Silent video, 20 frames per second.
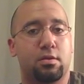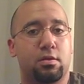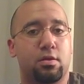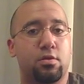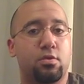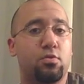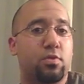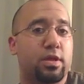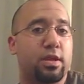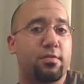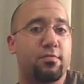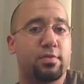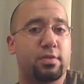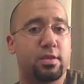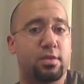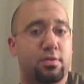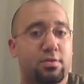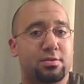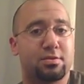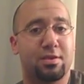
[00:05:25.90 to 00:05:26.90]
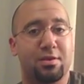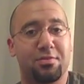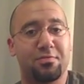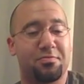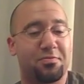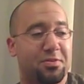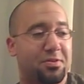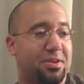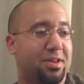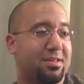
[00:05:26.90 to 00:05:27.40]
you're doing everything
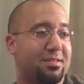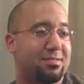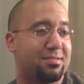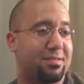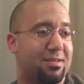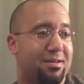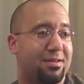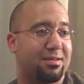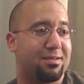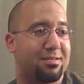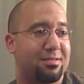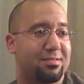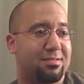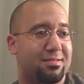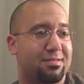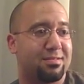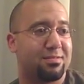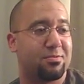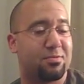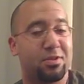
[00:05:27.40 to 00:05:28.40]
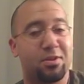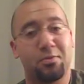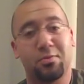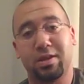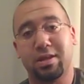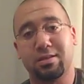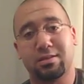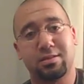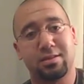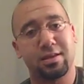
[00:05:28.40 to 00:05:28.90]
yourself. You're getting, we
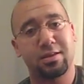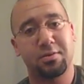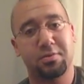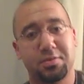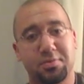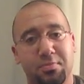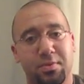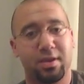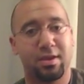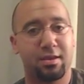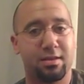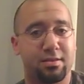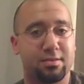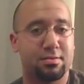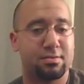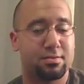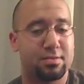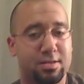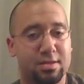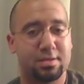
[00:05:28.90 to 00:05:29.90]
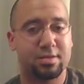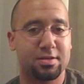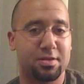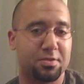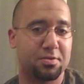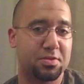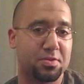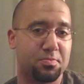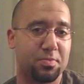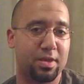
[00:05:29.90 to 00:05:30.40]
get stickers made,
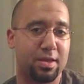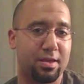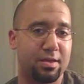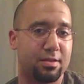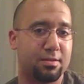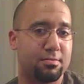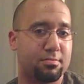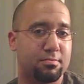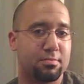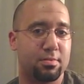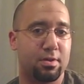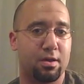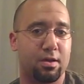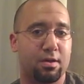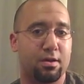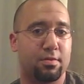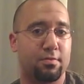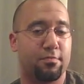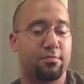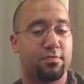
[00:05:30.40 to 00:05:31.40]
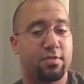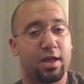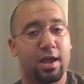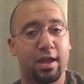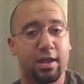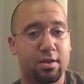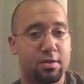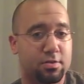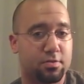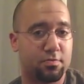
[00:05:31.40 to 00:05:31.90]
T-shirts made,
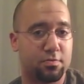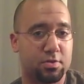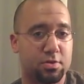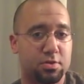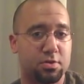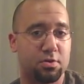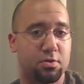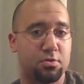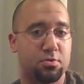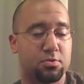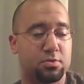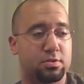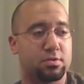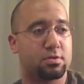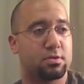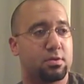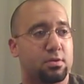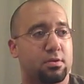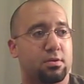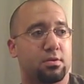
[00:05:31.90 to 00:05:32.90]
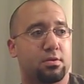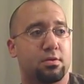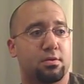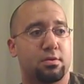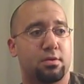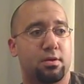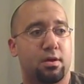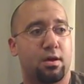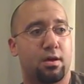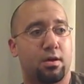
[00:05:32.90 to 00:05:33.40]
flyers for shows.
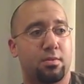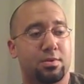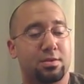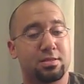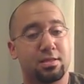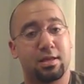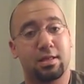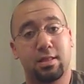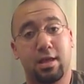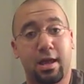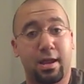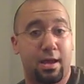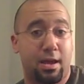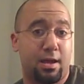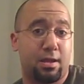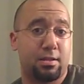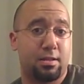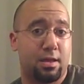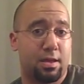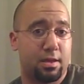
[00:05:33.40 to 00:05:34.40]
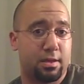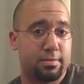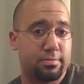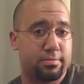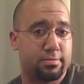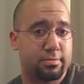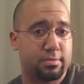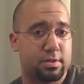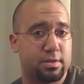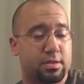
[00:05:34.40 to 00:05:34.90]
It's a lot of online
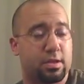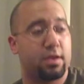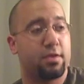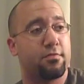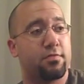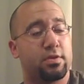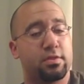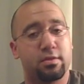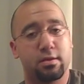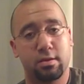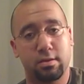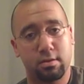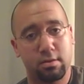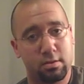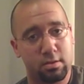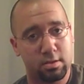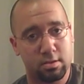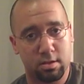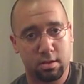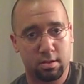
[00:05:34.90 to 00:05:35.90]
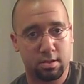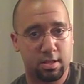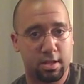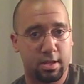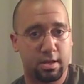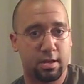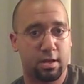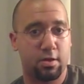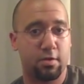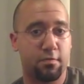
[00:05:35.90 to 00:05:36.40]
because everything is
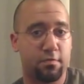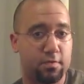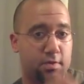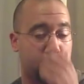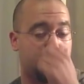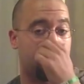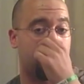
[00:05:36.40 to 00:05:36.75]
online now. If